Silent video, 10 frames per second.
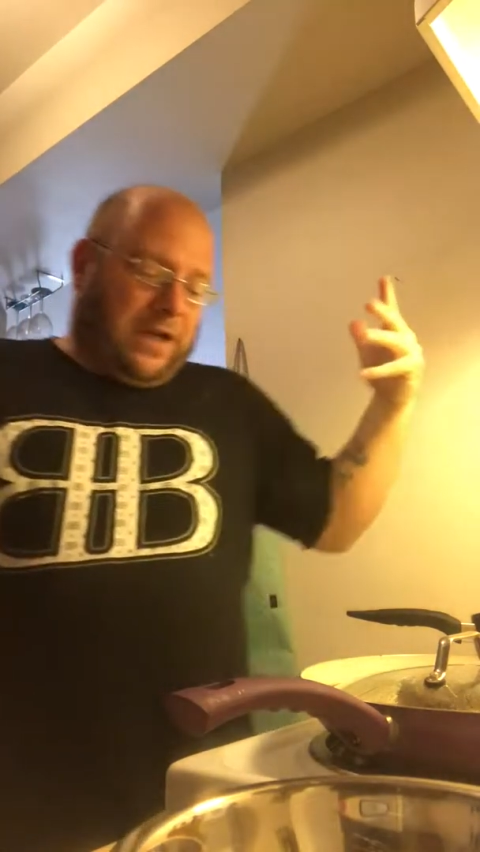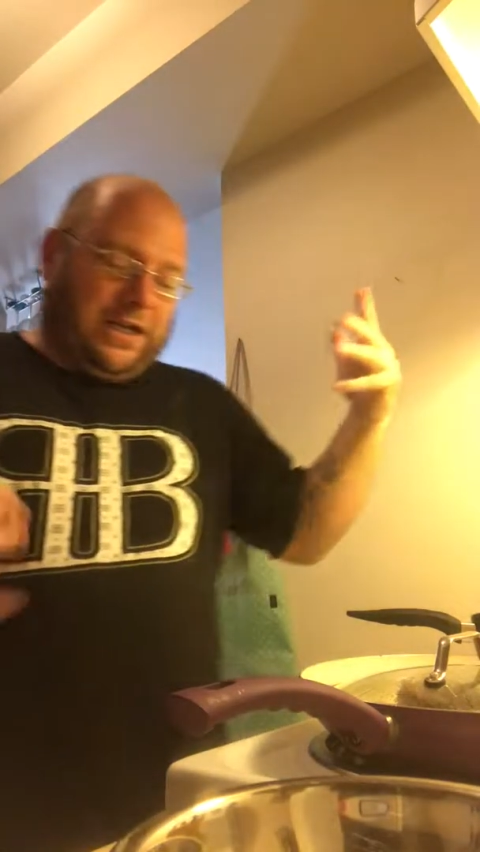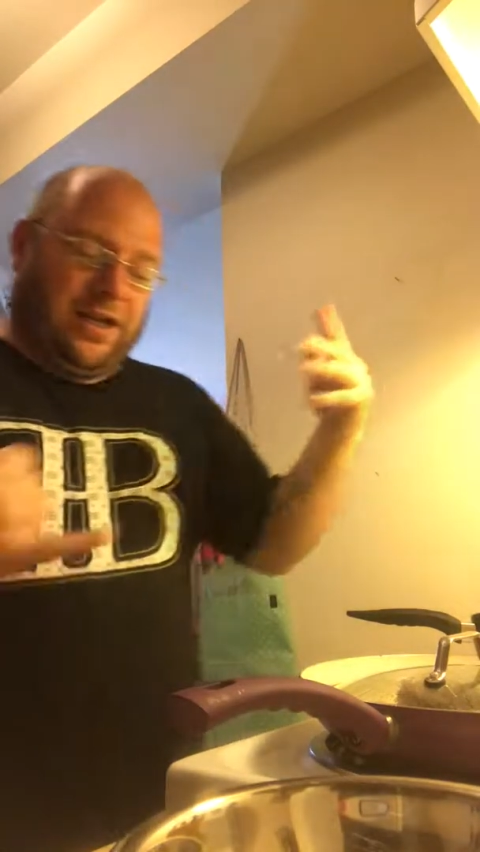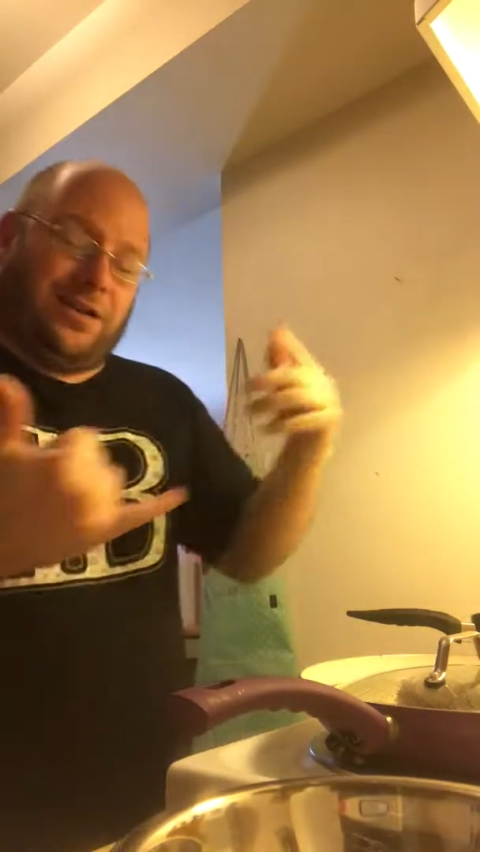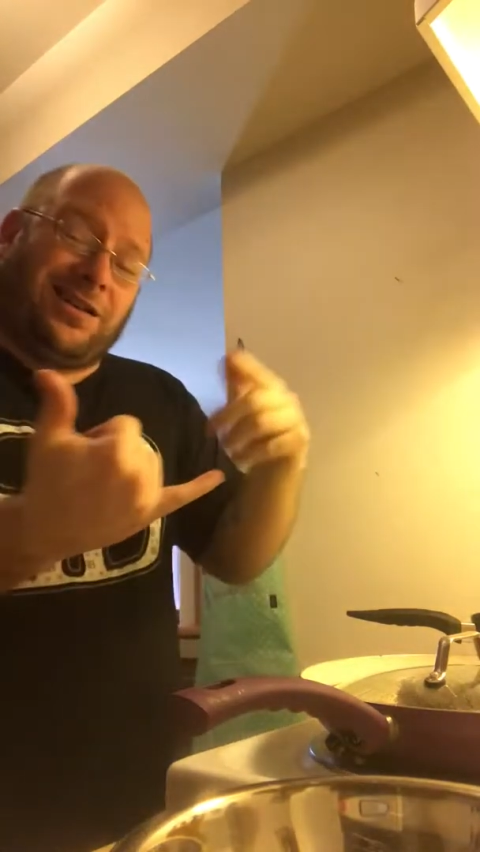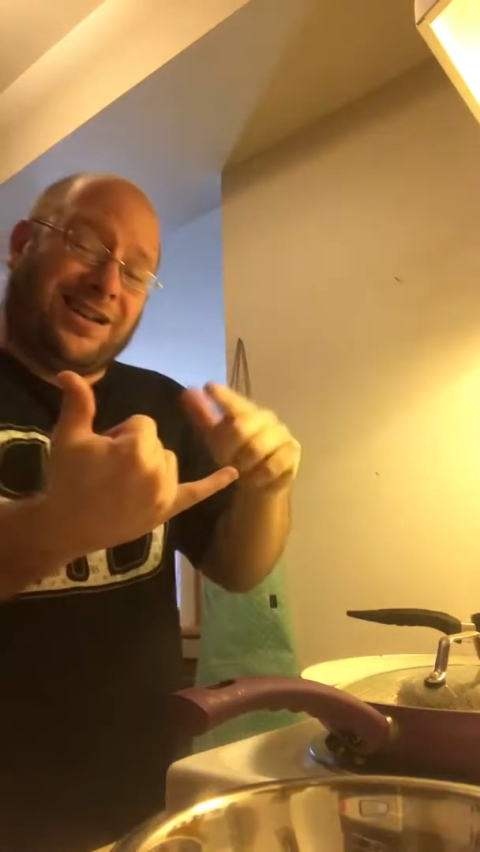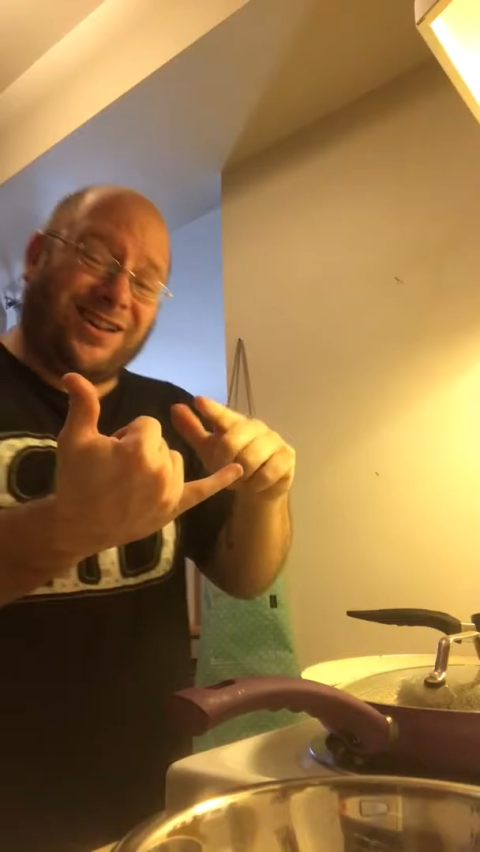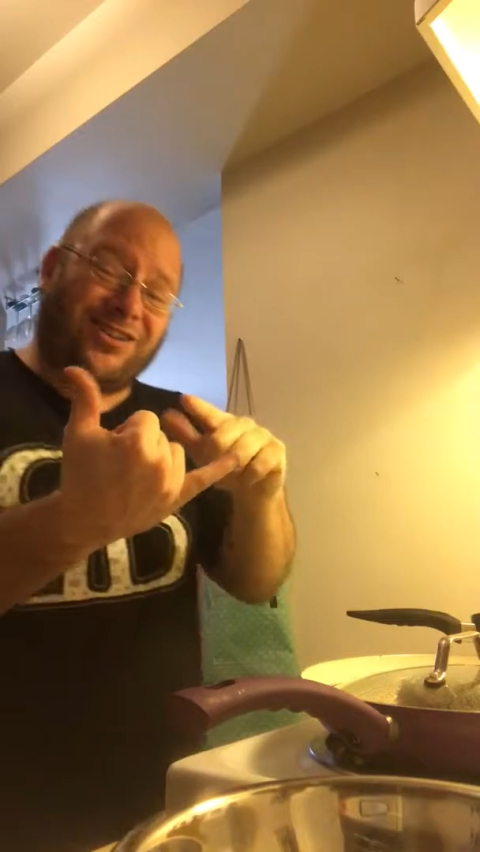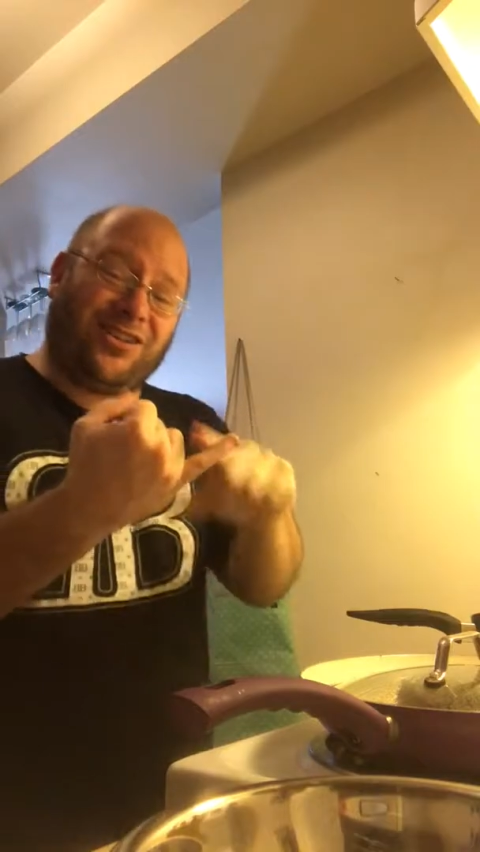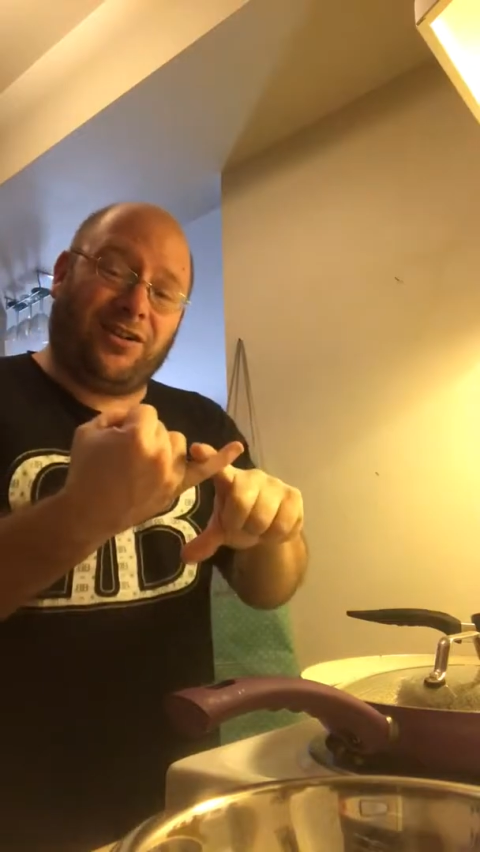again,
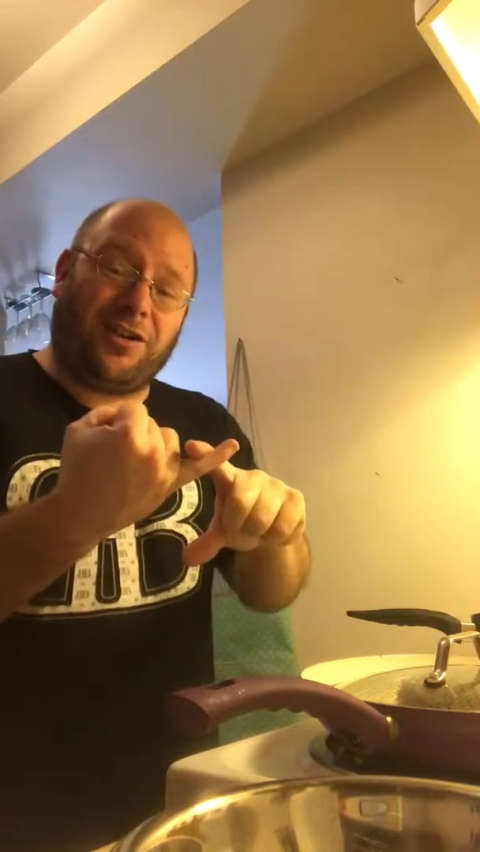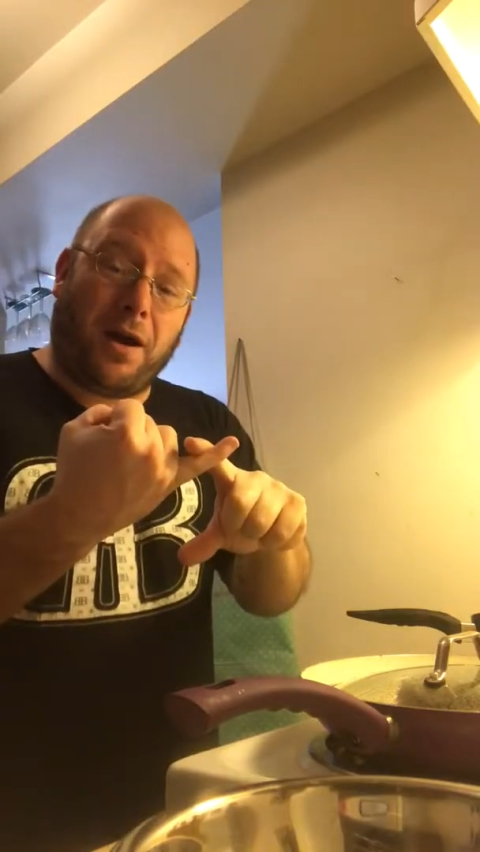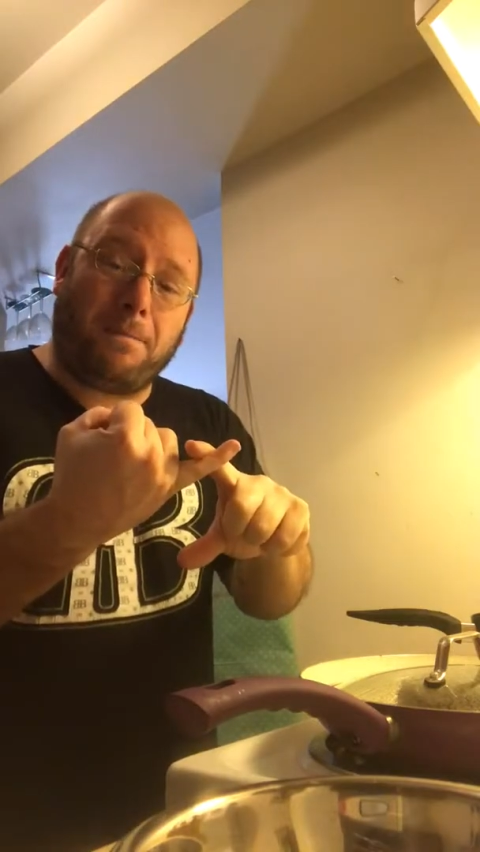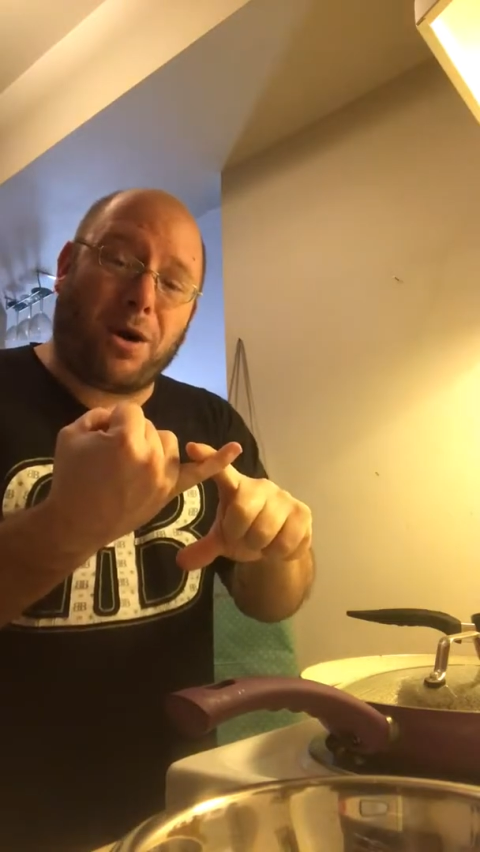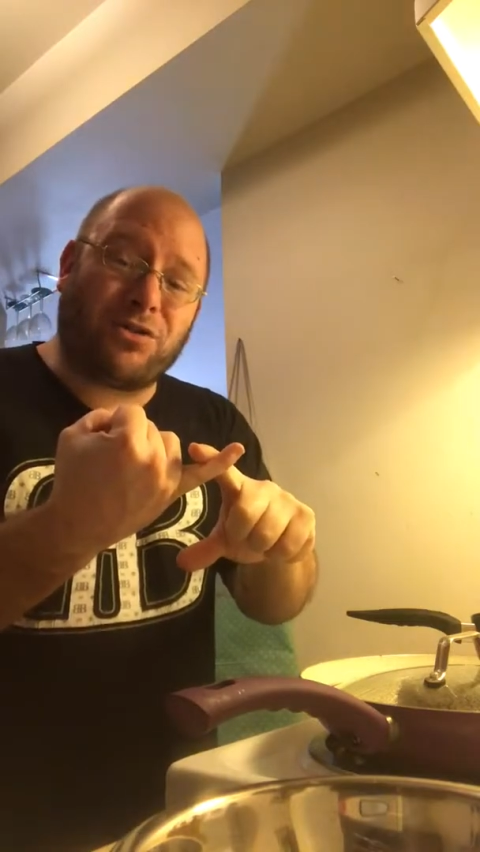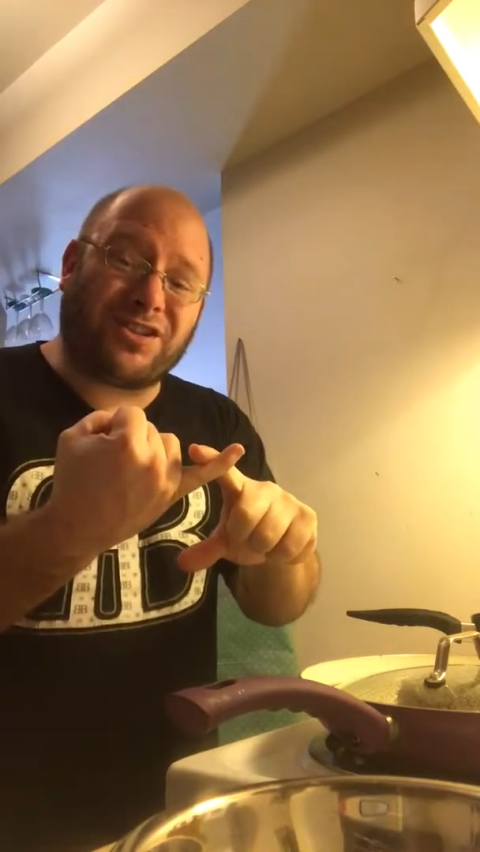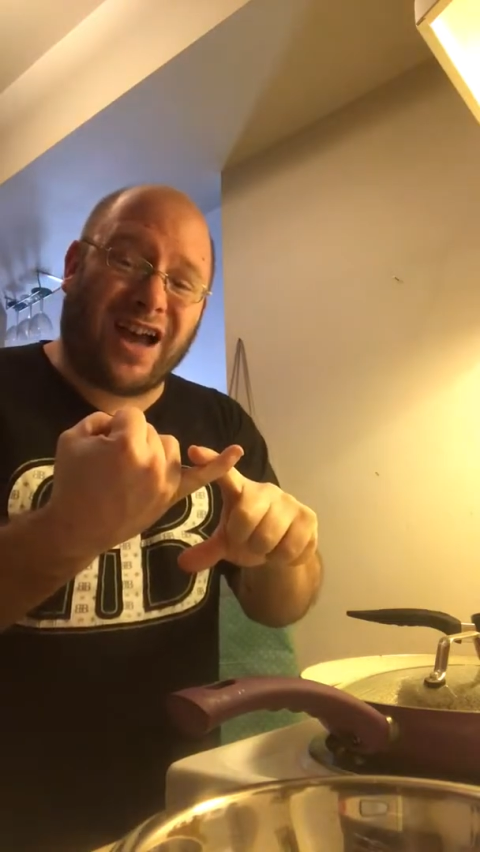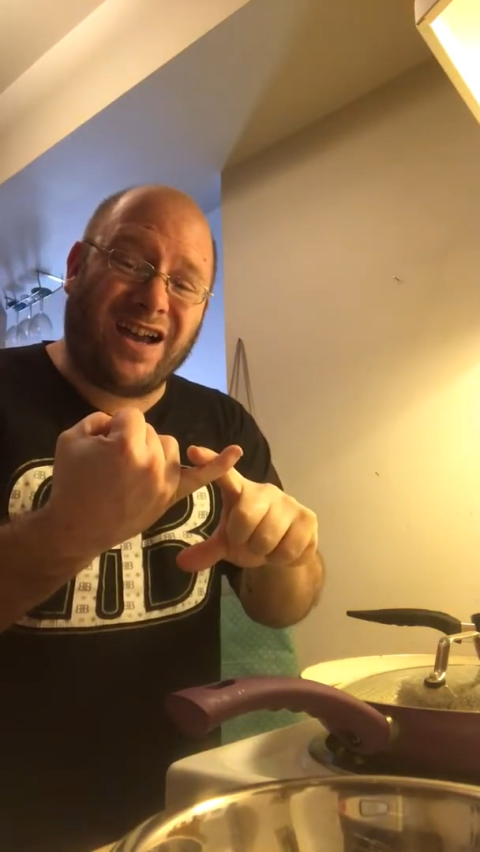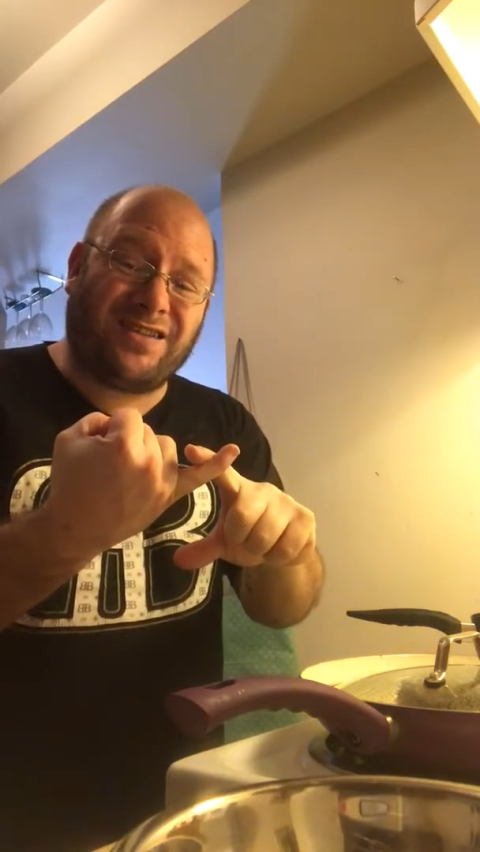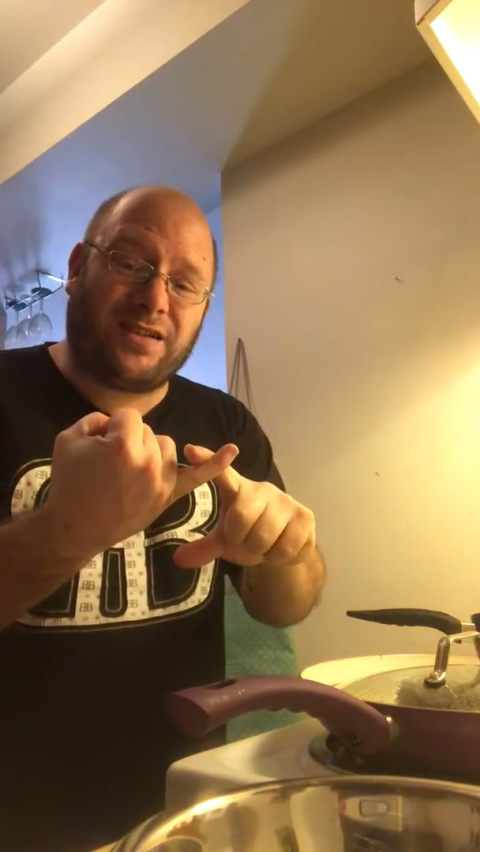sear it on both
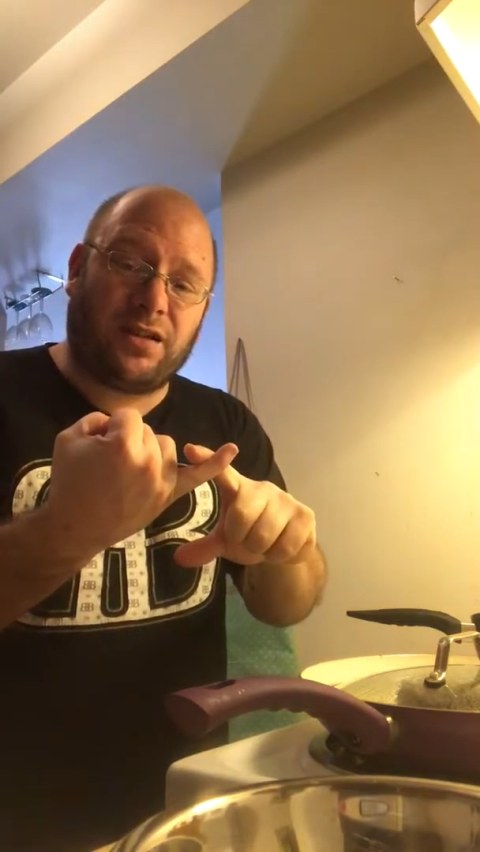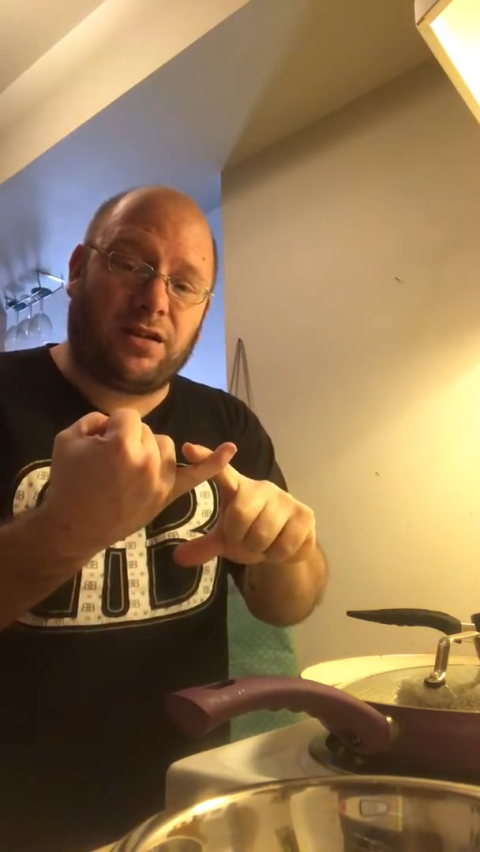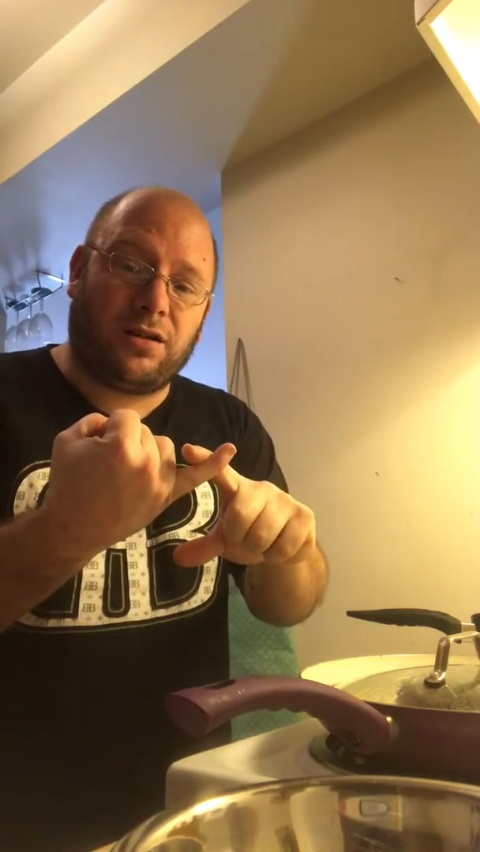sides.